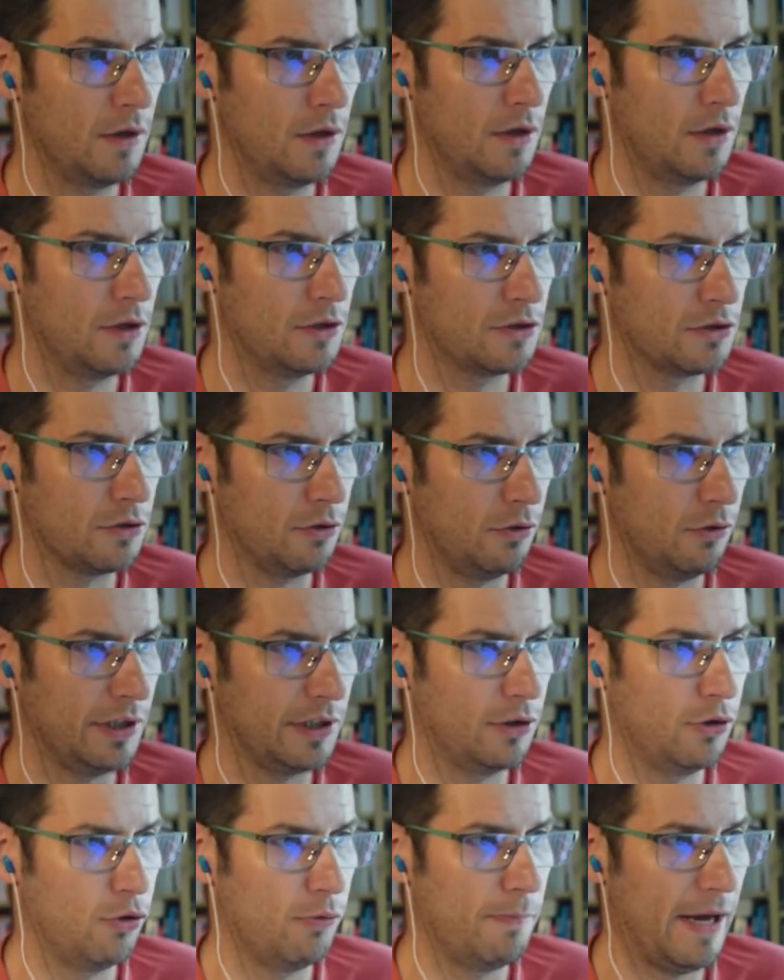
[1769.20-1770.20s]
So I
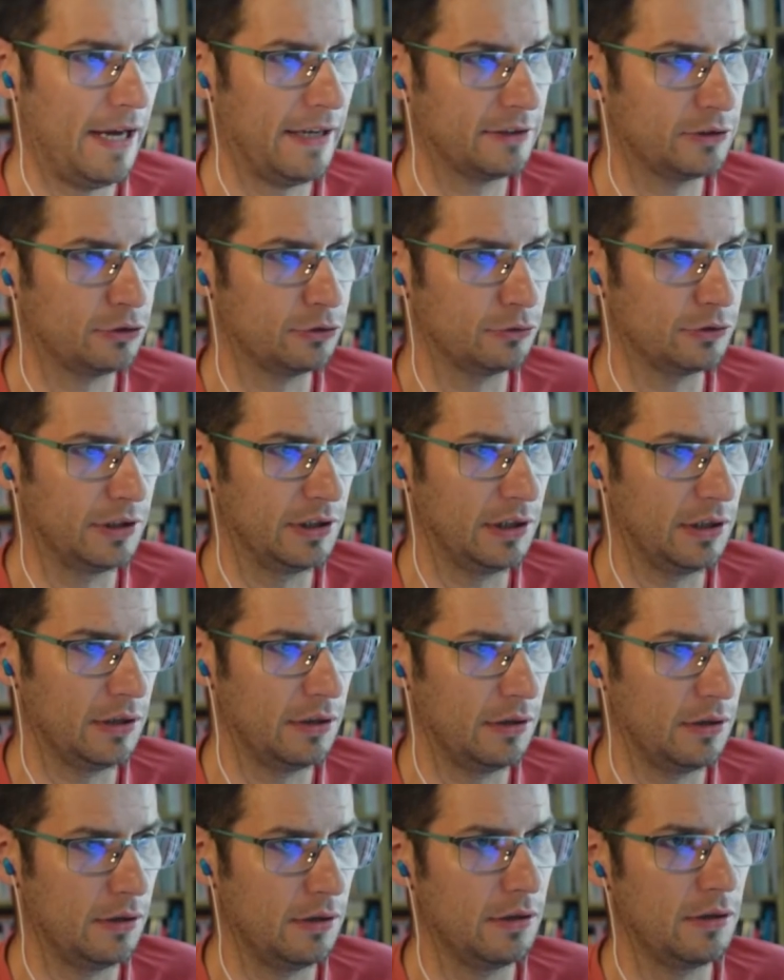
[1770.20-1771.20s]
go back to the
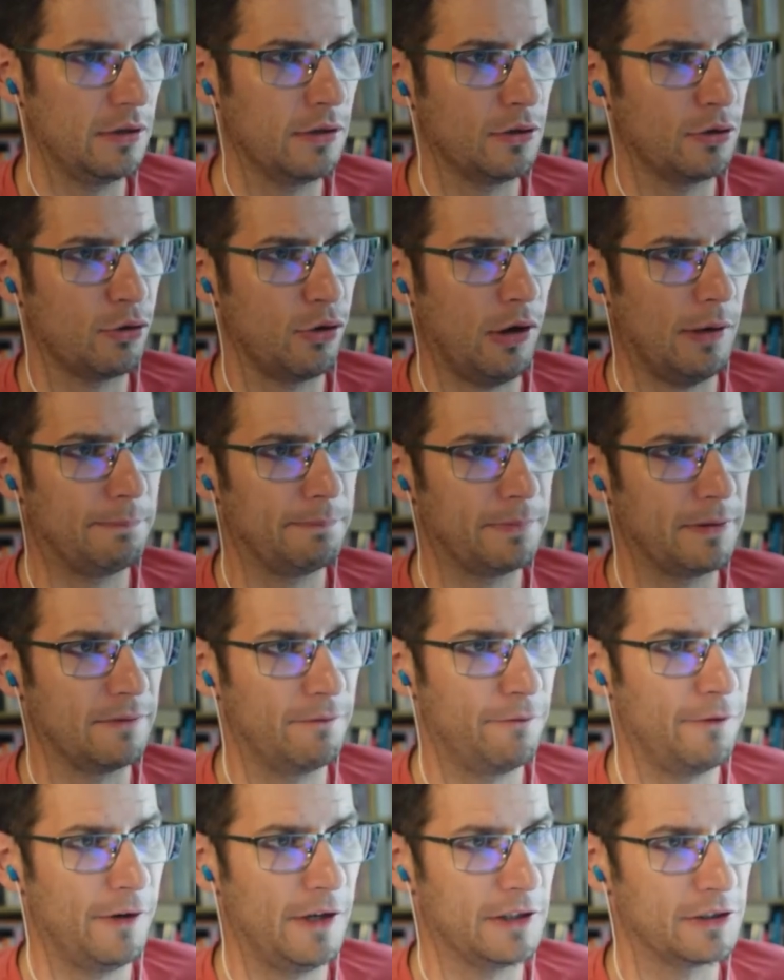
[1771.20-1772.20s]
cropping
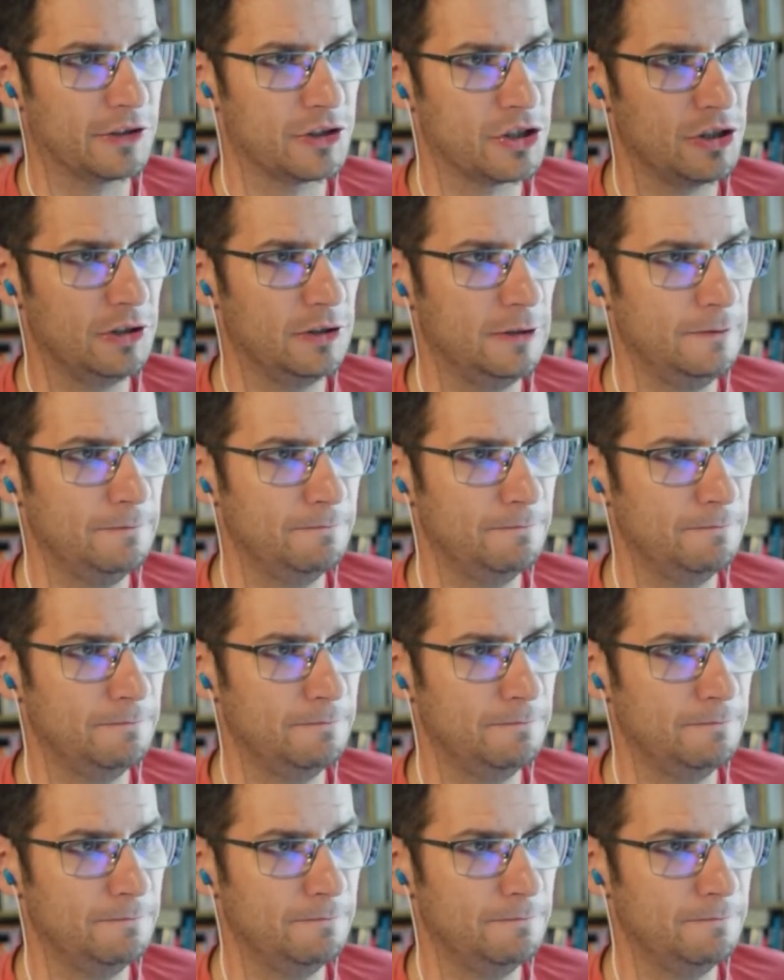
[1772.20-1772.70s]
function